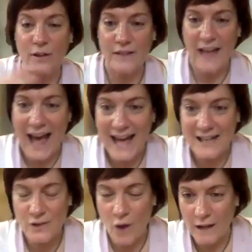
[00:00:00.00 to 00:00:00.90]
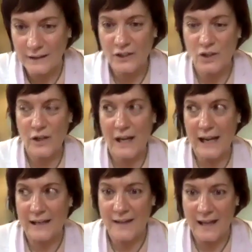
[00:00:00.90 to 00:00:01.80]
that knowledge
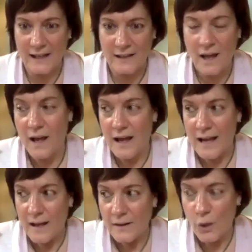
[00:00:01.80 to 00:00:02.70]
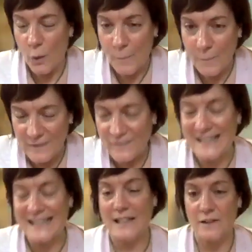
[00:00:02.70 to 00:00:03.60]
and then, you know,
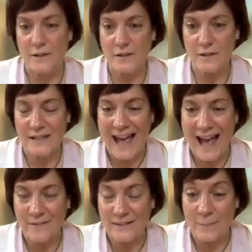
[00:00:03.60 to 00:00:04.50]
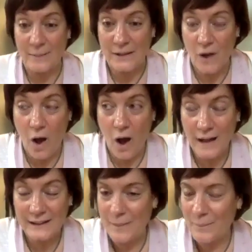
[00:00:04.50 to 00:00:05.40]
pivot to having it be
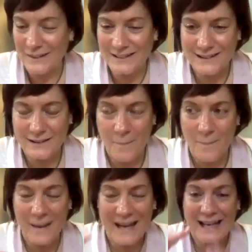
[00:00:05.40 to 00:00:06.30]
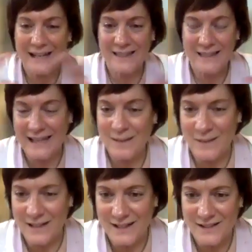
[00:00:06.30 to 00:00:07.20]
online. But the main theme
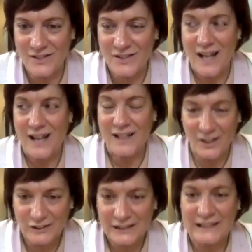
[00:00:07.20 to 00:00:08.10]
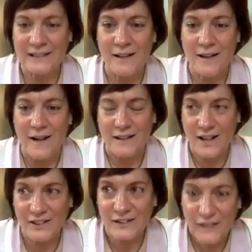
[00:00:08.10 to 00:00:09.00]
is
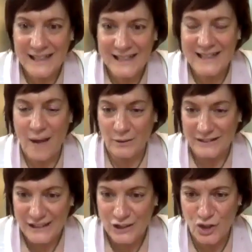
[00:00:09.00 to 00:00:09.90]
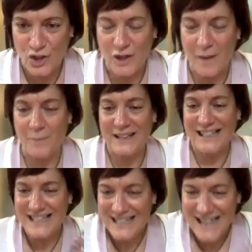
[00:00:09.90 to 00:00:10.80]
cultivating that relationship,
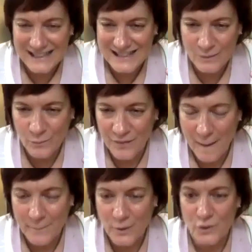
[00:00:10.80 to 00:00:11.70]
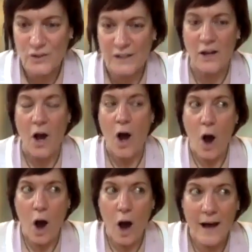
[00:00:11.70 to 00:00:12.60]
connecting with that person
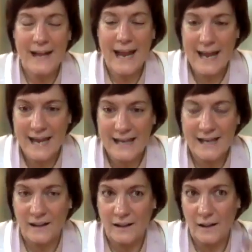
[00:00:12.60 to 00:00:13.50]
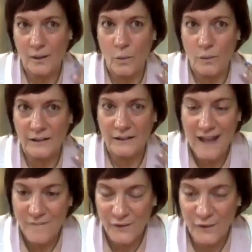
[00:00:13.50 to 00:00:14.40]
on a
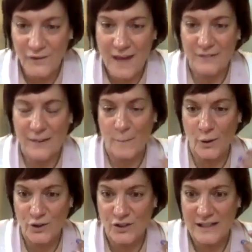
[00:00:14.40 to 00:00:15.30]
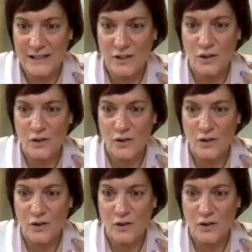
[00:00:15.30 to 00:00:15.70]
level that the person